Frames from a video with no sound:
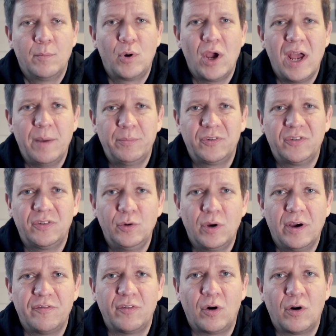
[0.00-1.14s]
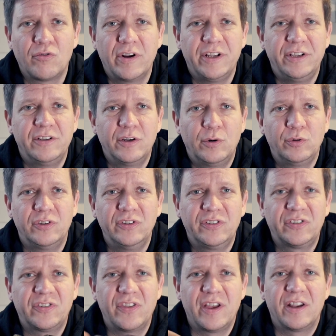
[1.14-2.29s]
Perhaps you have already
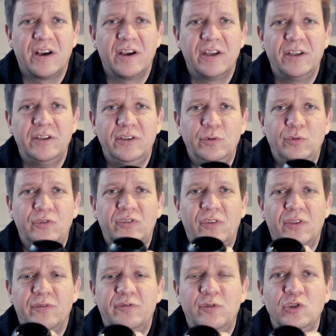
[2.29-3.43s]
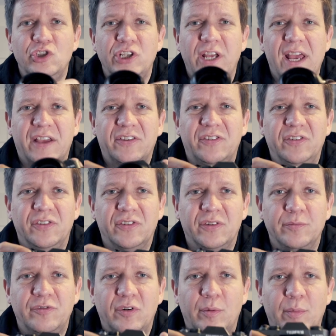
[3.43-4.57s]
noticed that I use the Fuji-X
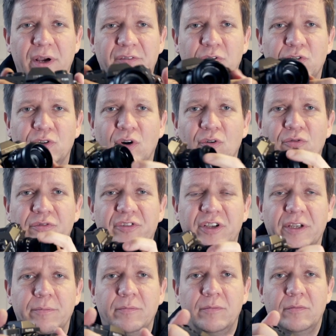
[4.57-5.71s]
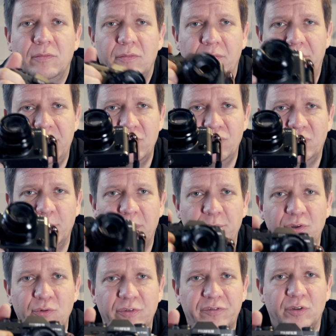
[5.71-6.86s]
system for my photography. Here is my
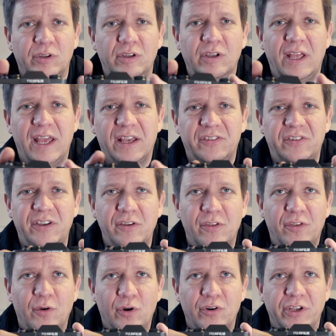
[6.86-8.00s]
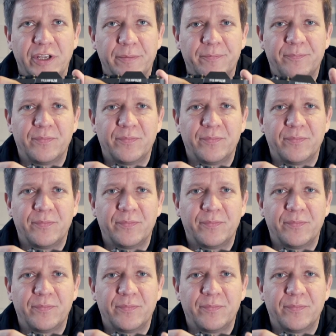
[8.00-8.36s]
beautiful X-T30.